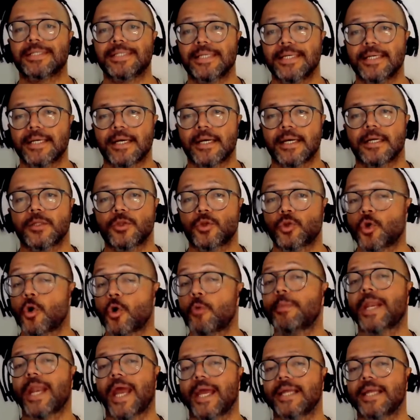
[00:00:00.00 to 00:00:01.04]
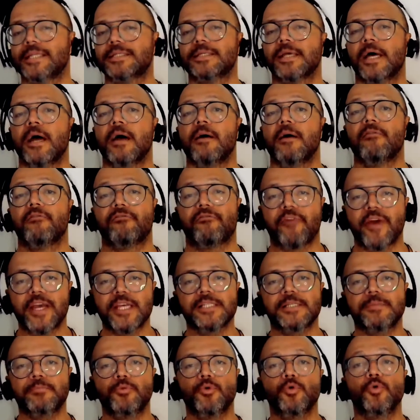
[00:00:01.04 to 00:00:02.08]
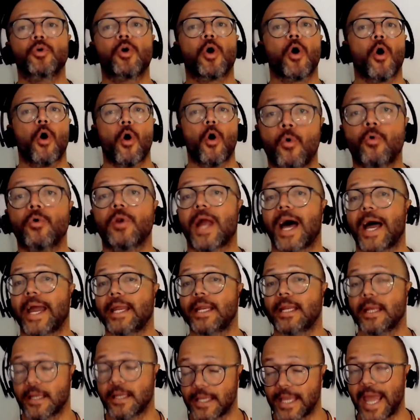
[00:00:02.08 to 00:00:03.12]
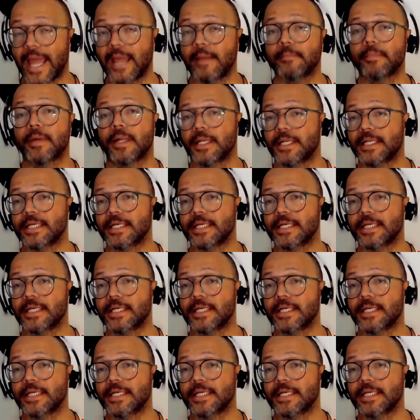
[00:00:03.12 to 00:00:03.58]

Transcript: Zynga dominates Facebook online game